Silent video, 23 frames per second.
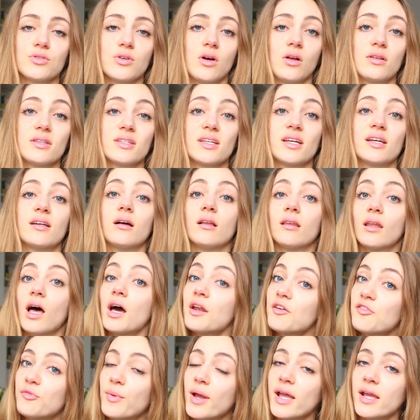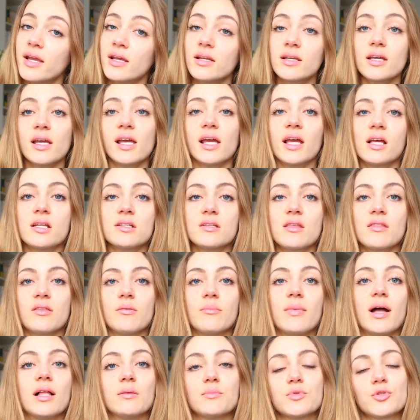results in a lot of pain and the
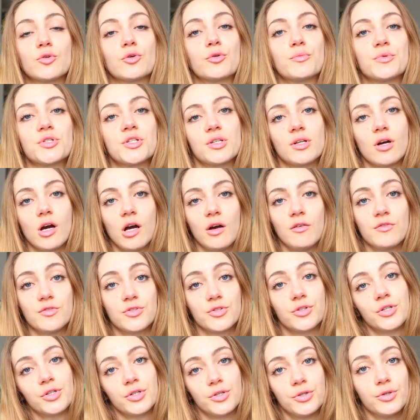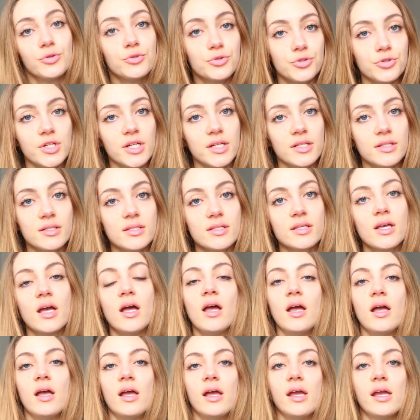malabsorption of certain nutrients.
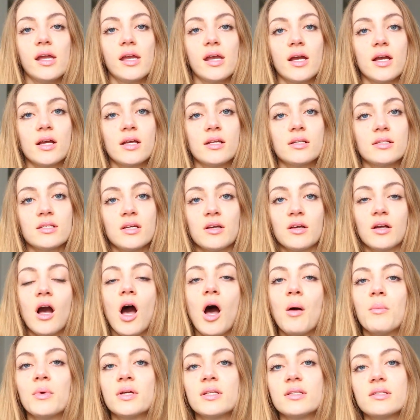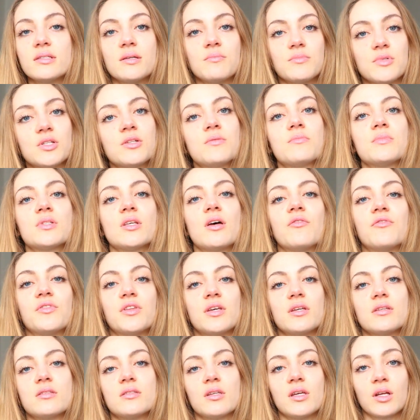And common symptoms of
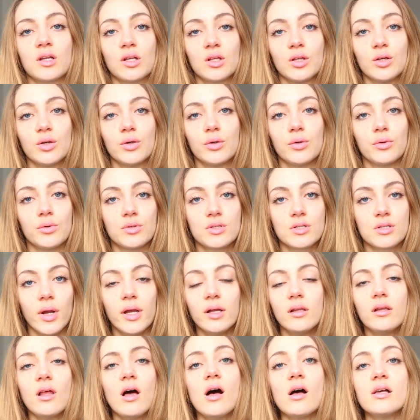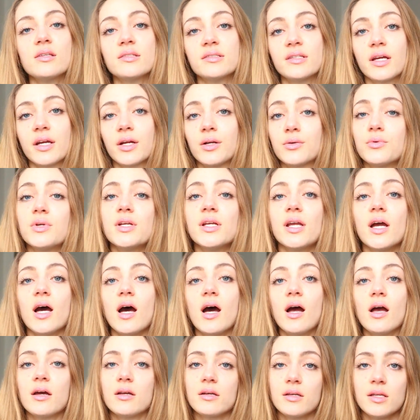this include weight loss,
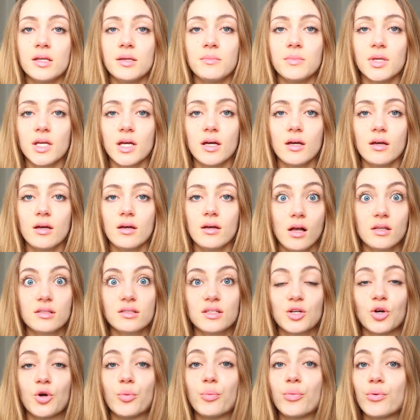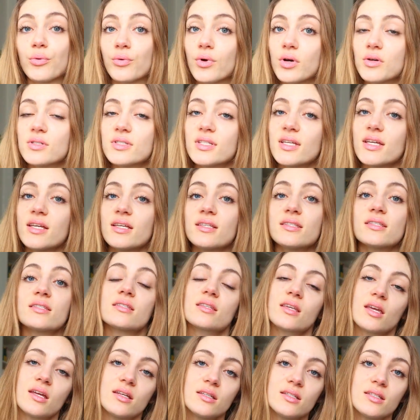diarrhea, anemia, osteoporosis,
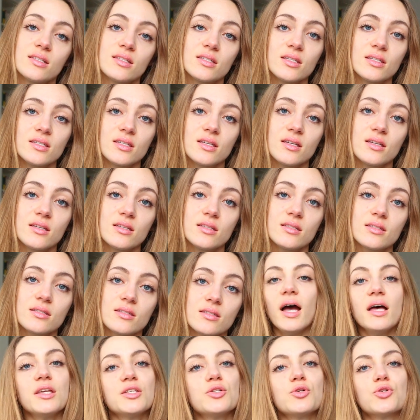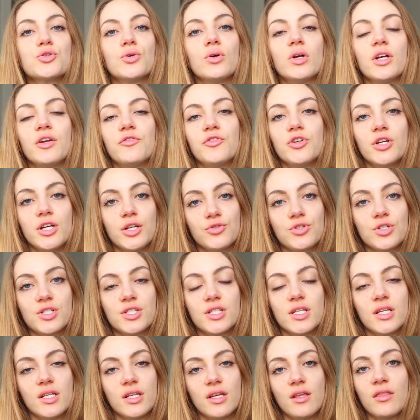skin diseases. As usual, if you're
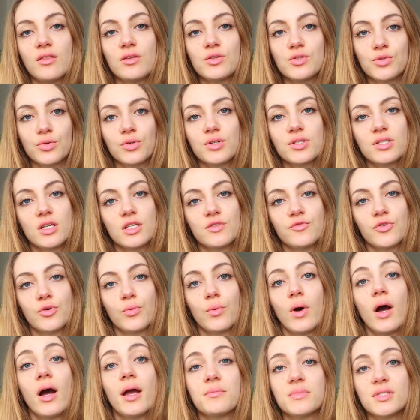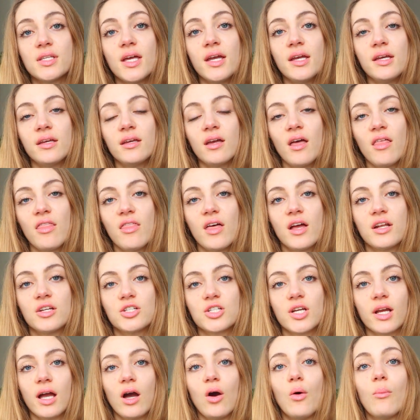interested in the sources for what I'm saying, then
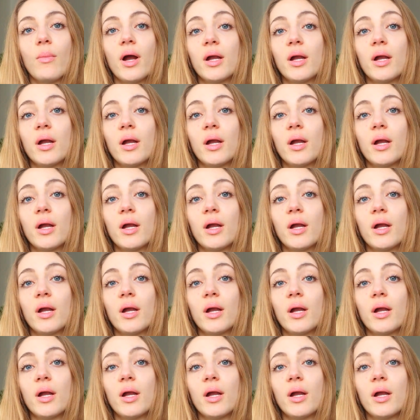check out